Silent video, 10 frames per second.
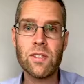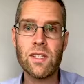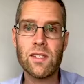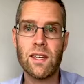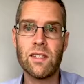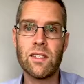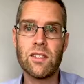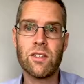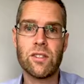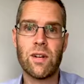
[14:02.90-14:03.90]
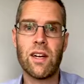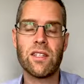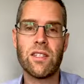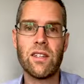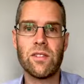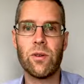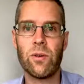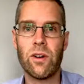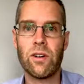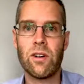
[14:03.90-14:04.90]
is that a digital strategy is no
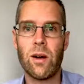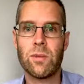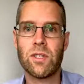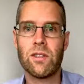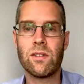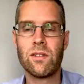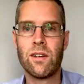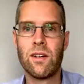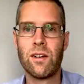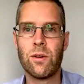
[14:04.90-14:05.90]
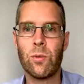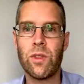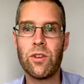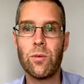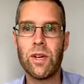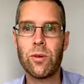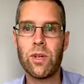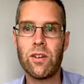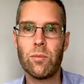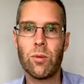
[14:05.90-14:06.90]
longer optional. With the ubiquity
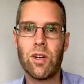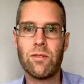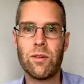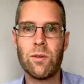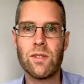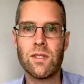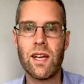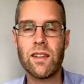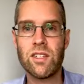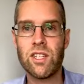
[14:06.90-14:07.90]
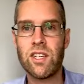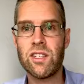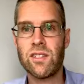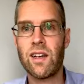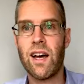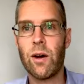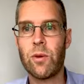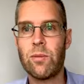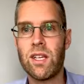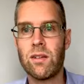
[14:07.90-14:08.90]
of mobile phones and the changes to how we
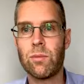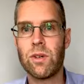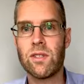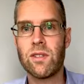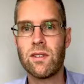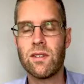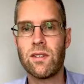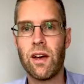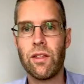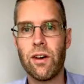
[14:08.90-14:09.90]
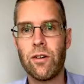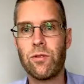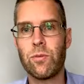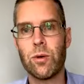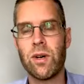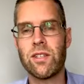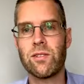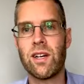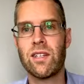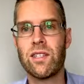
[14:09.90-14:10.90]
meet in person, a thoughtful mobile
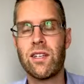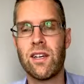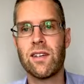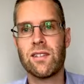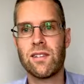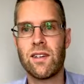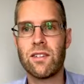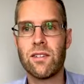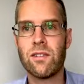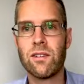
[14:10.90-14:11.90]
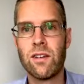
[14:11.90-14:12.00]
strategy is essential.